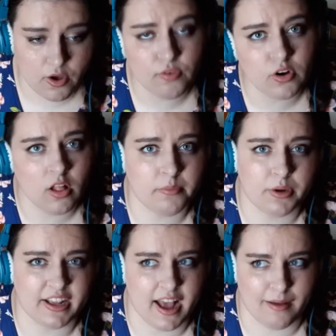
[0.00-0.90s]
Overall, I'm
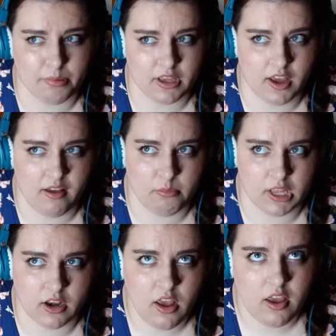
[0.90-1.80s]
pretty happy. I
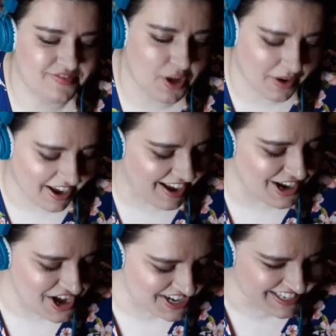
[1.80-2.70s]
mean, okay,
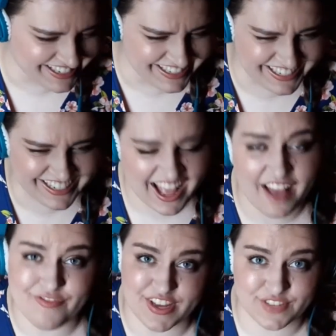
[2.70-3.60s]
hang on.
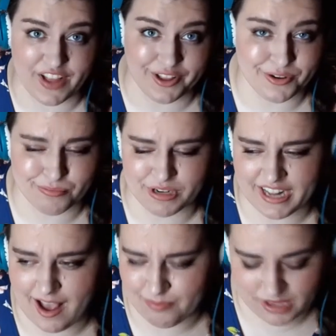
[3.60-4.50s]
At face value, I'm
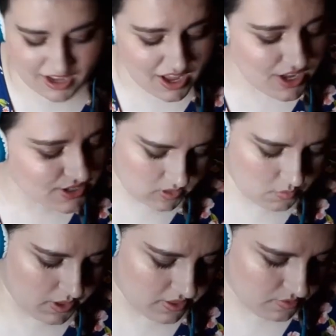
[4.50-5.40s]
pretty happy.
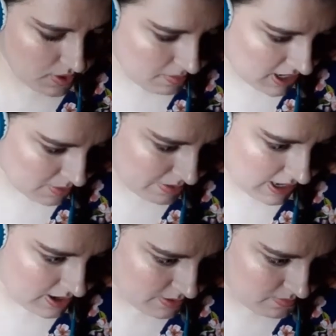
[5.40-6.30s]
We had 3 makeup
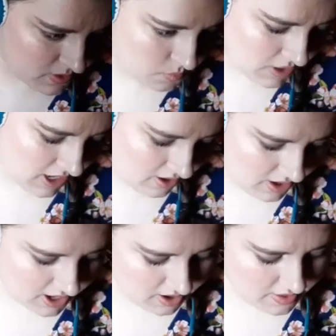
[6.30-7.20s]
items, 1 hair
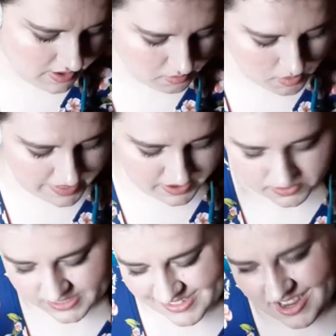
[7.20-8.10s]
care, and then 1 that
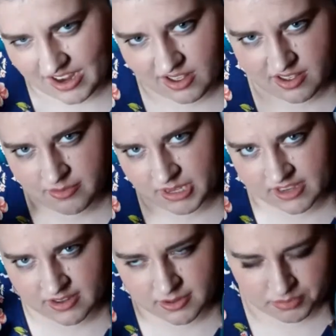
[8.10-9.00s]
was kind of
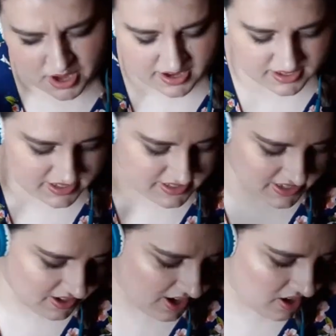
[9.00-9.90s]
makeup, kind of
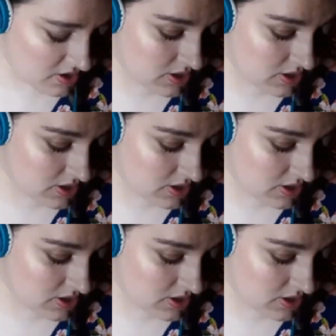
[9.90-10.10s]
skincare.